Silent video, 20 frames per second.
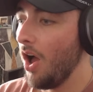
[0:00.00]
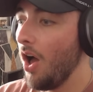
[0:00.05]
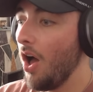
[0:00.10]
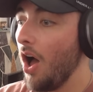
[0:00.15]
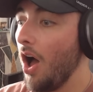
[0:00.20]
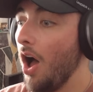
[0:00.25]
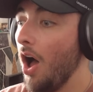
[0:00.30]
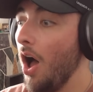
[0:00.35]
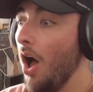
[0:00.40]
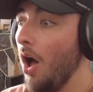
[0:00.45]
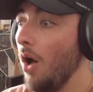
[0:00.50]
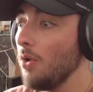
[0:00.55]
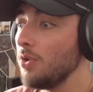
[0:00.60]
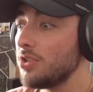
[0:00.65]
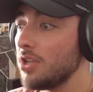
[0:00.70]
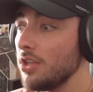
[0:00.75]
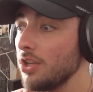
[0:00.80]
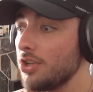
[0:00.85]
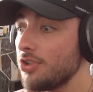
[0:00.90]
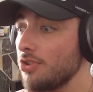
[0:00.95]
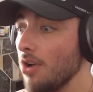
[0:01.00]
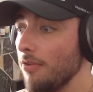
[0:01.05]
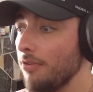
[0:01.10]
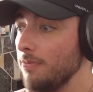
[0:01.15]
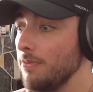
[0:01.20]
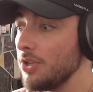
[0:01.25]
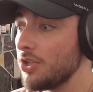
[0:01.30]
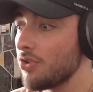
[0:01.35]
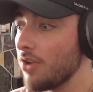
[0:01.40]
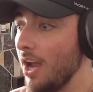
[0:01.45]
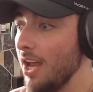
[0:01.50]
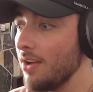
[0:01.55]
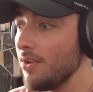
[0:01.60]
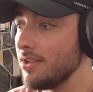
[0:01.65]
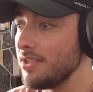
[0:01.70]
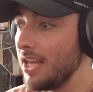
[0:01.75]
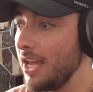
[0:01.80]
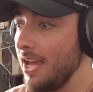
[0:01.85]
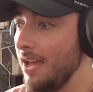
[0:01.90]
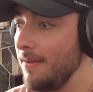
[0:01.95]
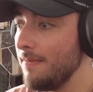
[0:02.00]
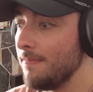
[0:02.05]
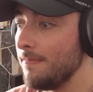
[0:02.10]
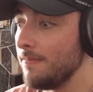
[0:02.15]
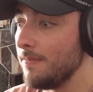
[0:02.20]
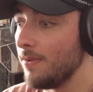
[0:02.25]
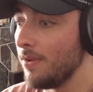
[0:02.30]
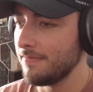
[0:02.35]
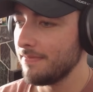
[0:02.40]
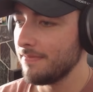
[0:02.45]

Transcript: Oh, so the shot from the trailer is him!